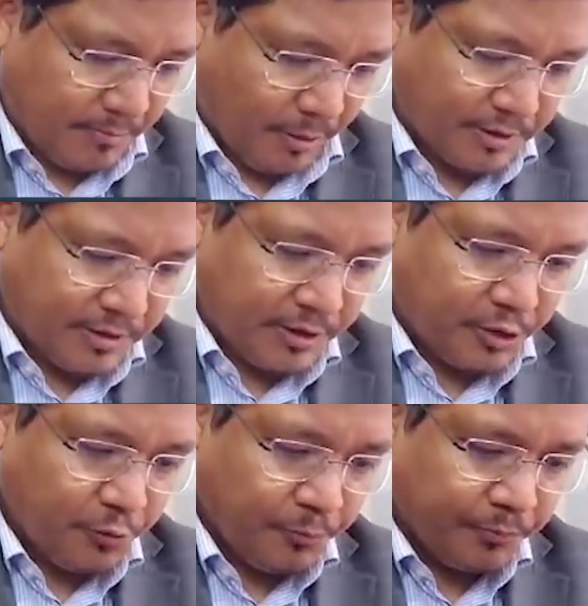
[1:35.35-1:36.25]
policy
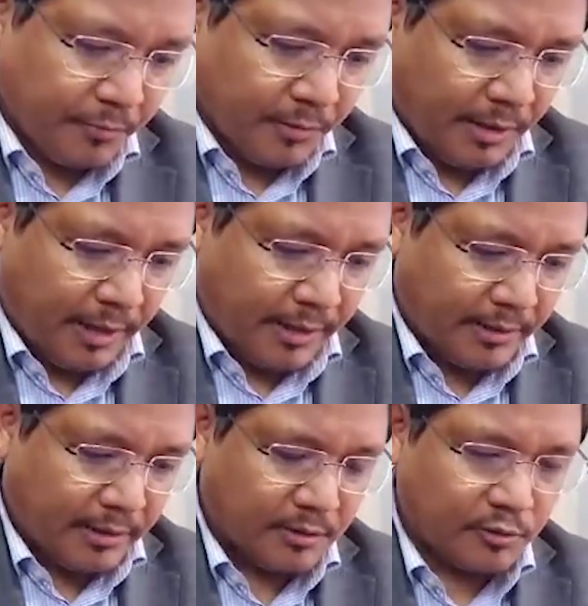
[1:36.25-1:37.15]
issue. And
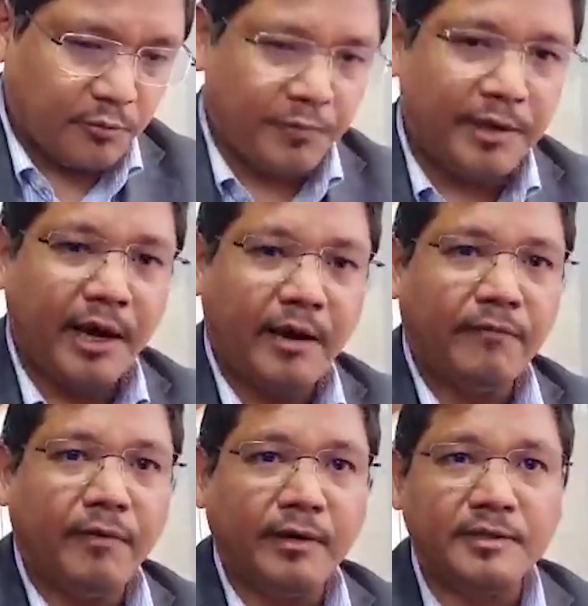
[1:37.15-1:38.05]
so we
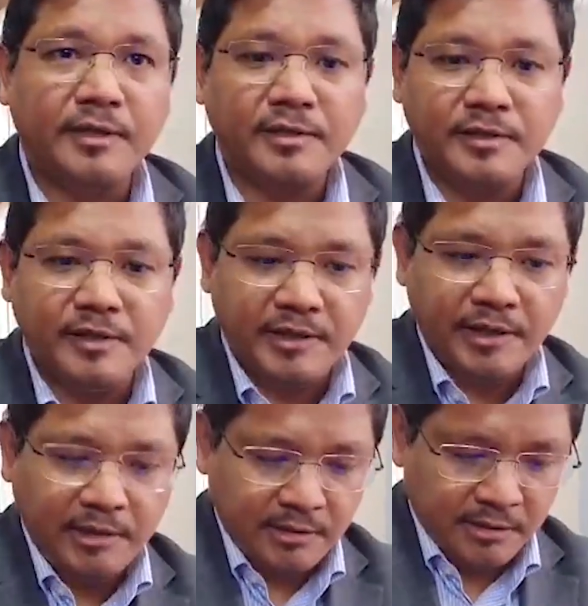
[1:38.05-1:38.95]
have discussed in
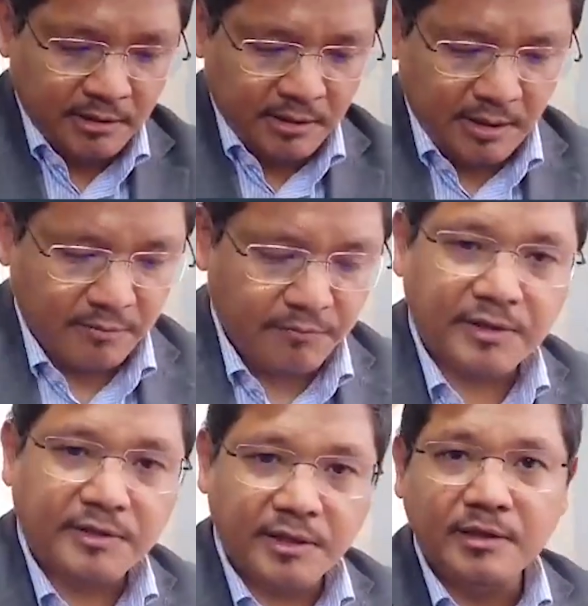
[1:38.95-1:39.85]
detail, and we
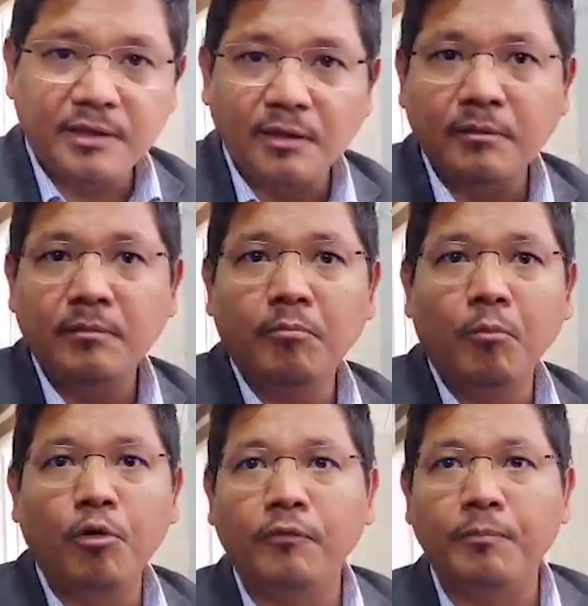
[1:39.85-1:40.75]
are still in the
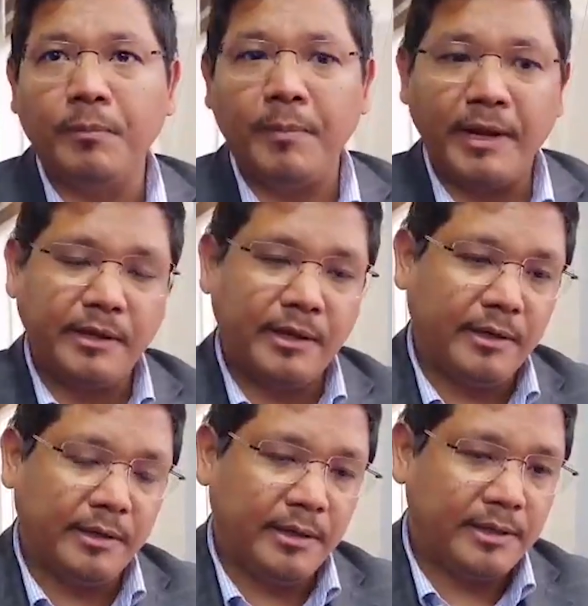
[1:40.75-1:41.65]
mode of preparing
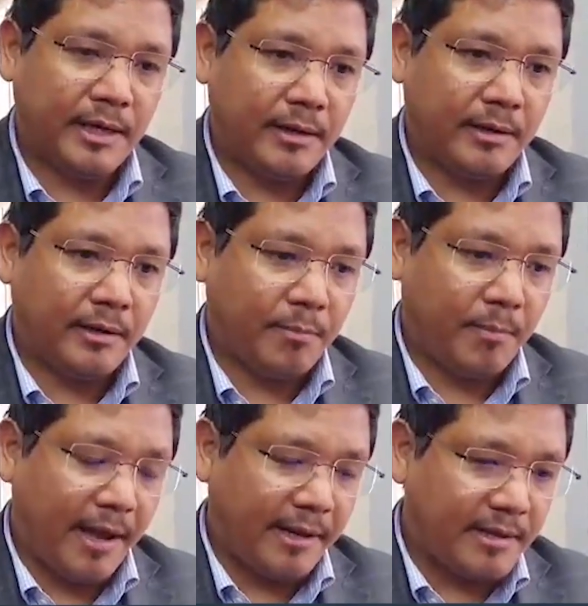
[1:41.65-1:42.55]
the entire
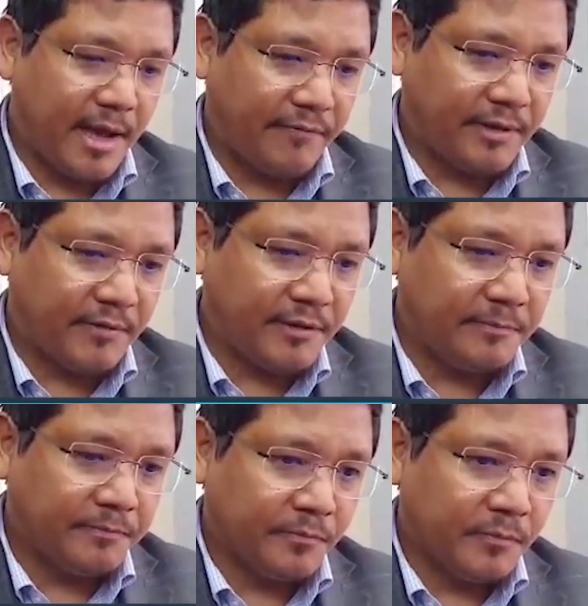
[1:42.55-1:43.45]
reply and the affidavit.
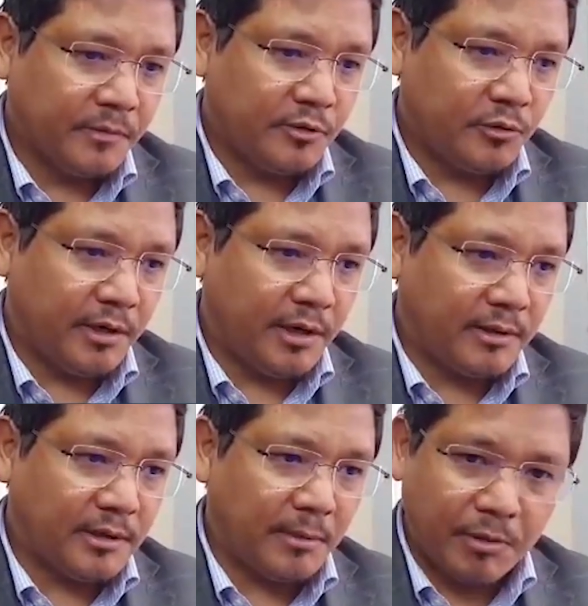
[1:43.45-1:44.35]
So there
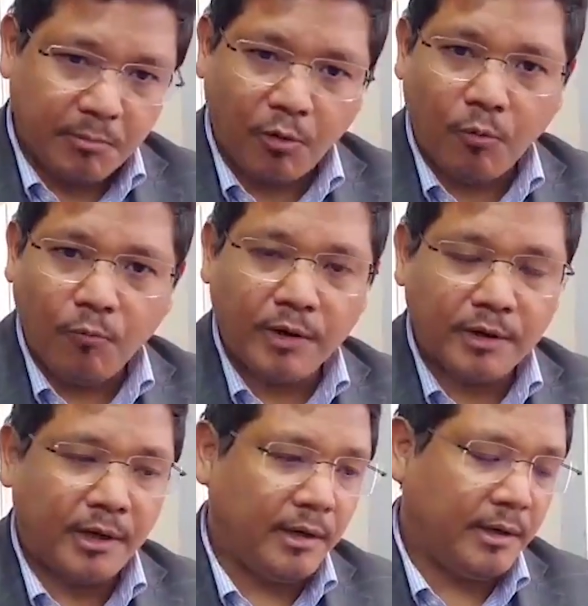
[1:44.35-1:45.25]
is a bit more homework
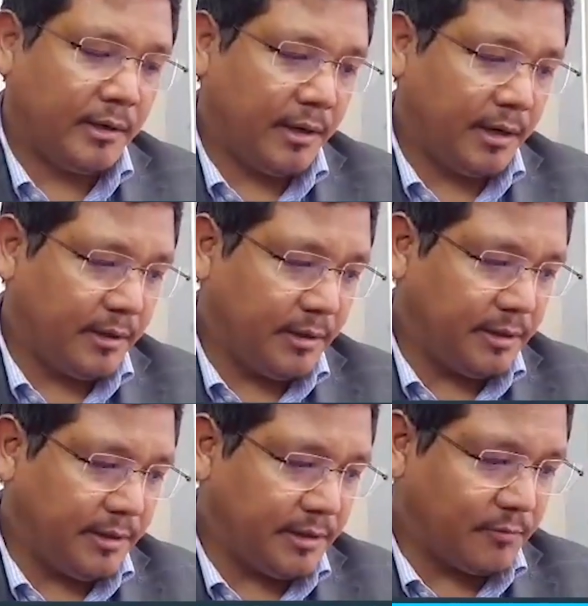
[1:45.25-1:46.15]
and the
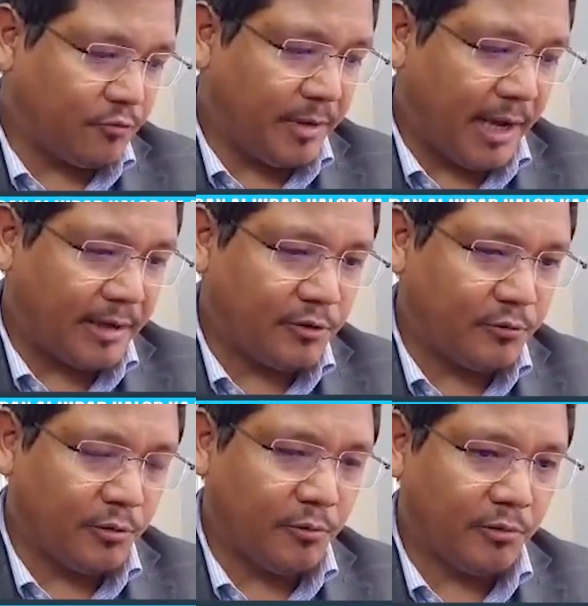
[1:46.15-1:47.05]
details have to be added to
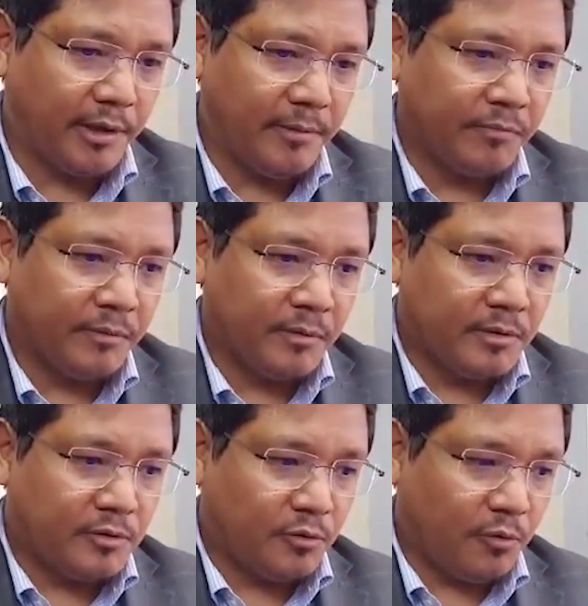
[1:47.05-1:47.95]
the whole thing.
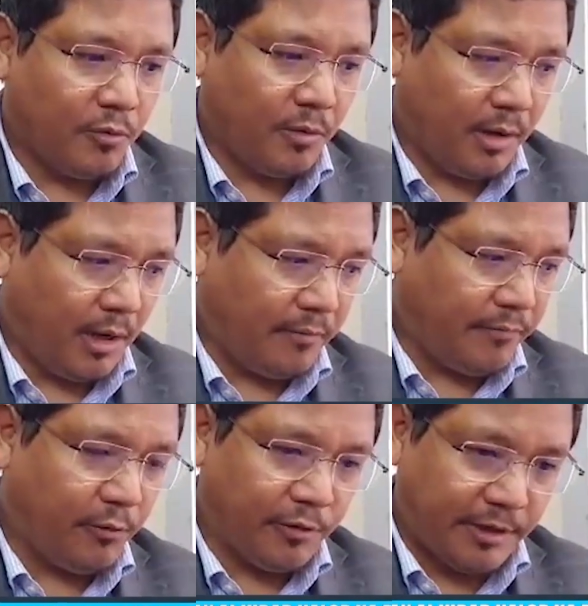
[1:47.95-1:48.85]
So we're
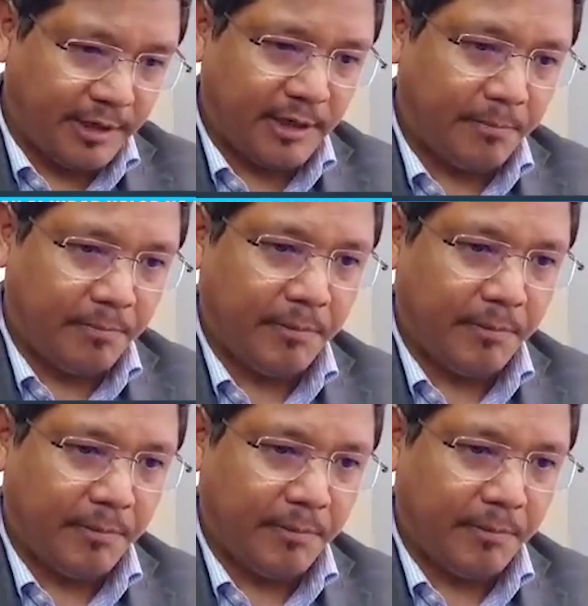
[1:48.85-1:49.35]
going to take it up